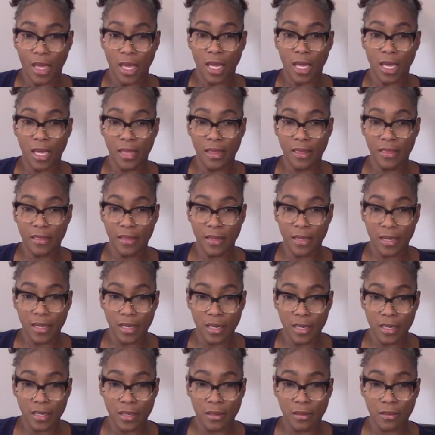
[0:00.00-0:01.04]
And
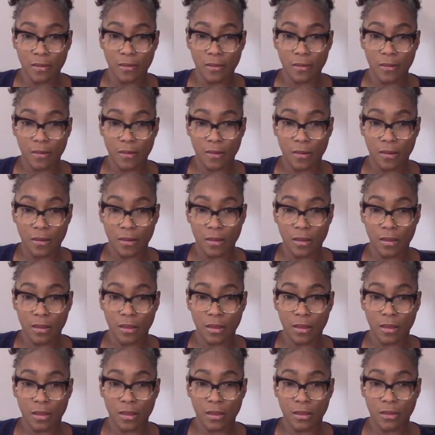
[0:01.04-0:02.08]
then
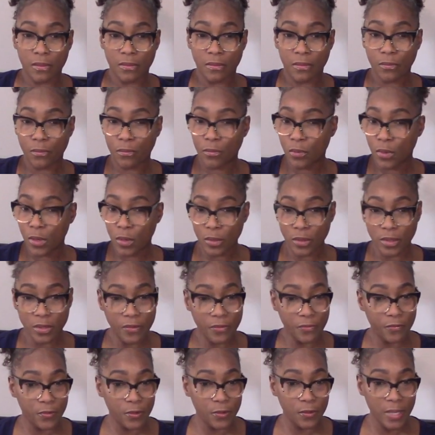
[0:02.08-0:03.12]
worked a
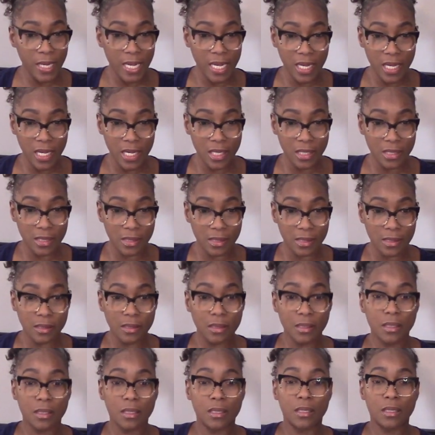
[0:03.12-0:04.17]
few days
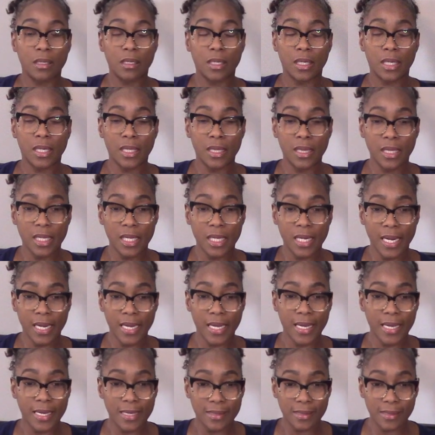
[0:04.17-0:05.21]
and then I
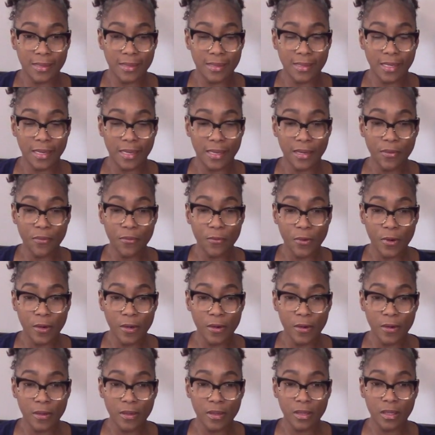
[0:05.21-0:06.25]
got sick at
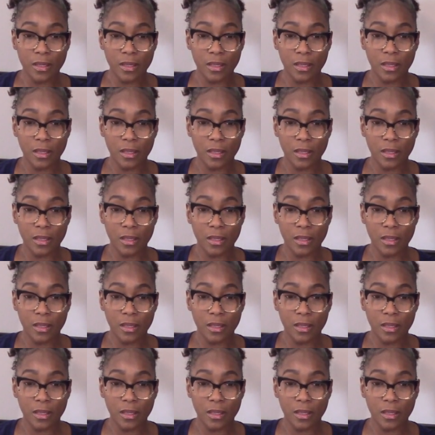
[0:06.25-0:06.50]
work